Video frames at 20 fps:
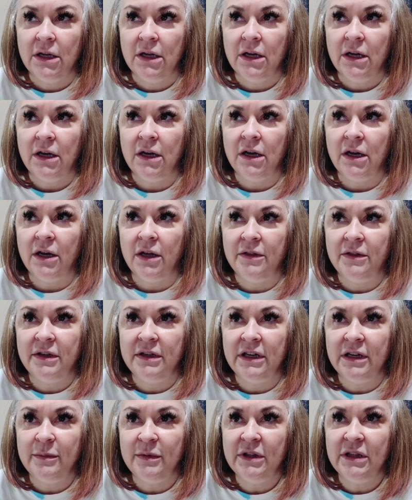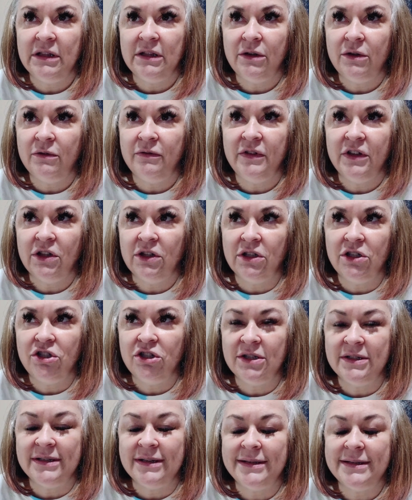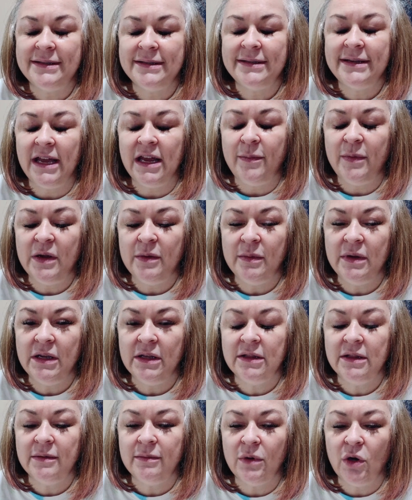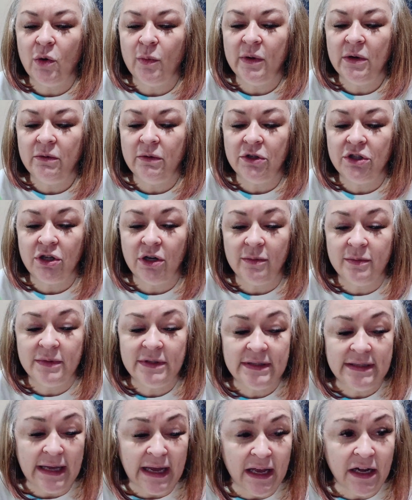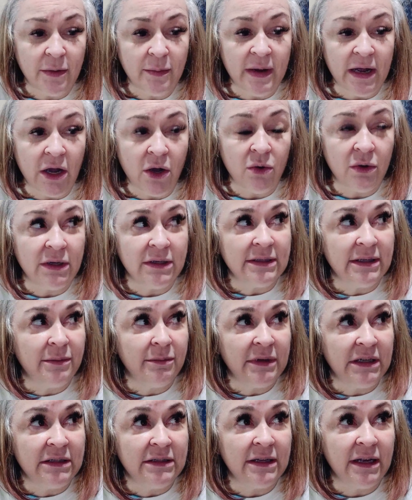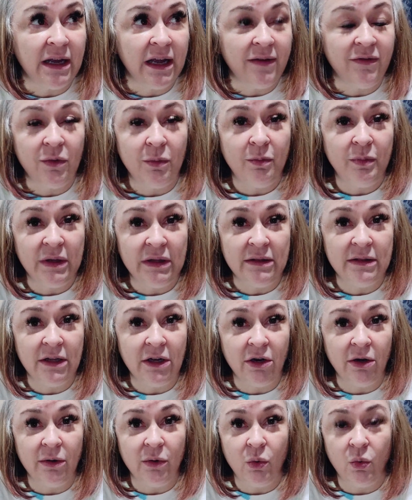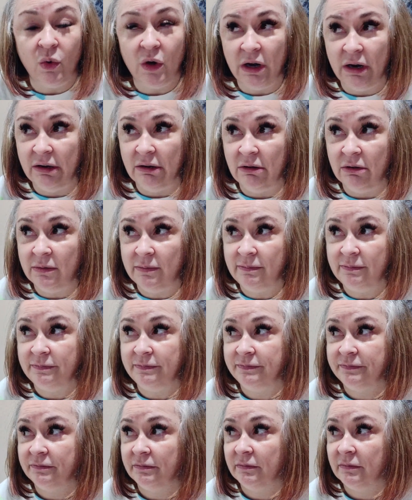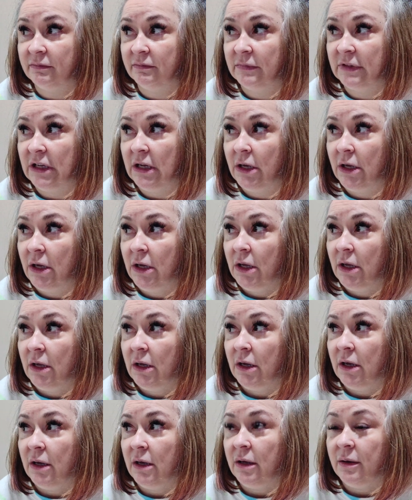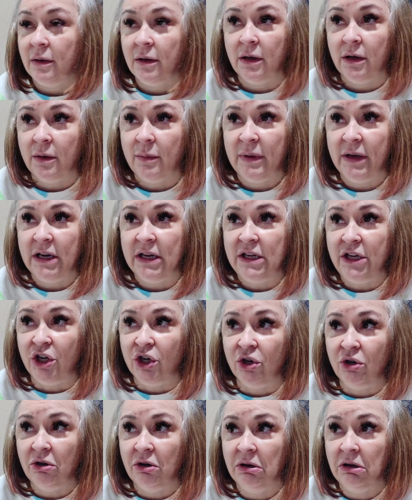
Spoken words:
The name of the little village is escaping me at the moment, which I'm sad about because it means I haven't been there in a while, about a year.